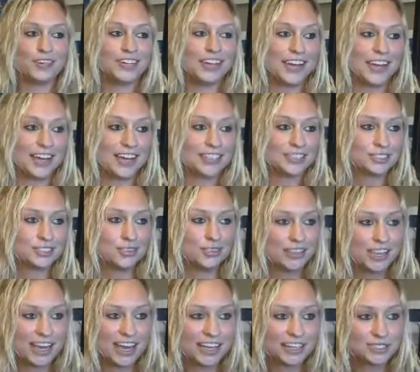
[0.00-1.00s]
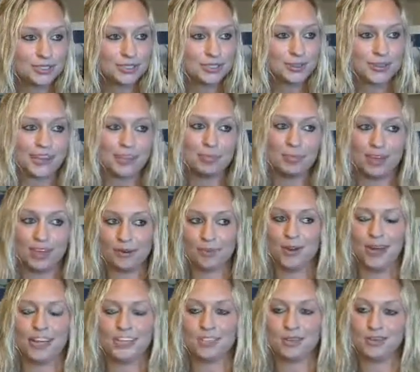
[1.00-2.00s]
Yeah, so in high school I played
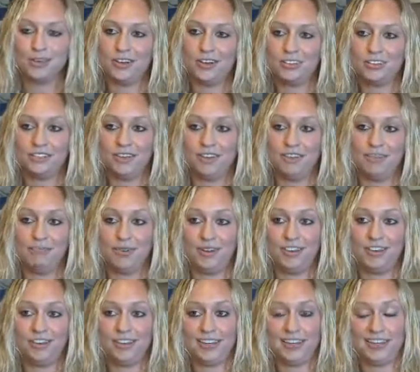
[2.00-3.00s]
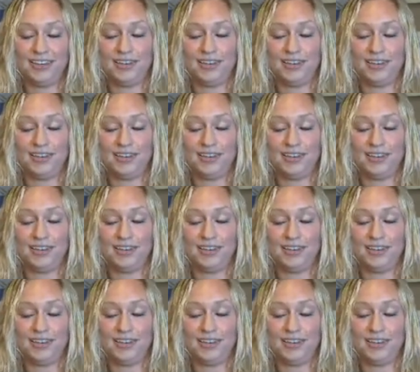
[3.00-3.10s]
basketball and softball.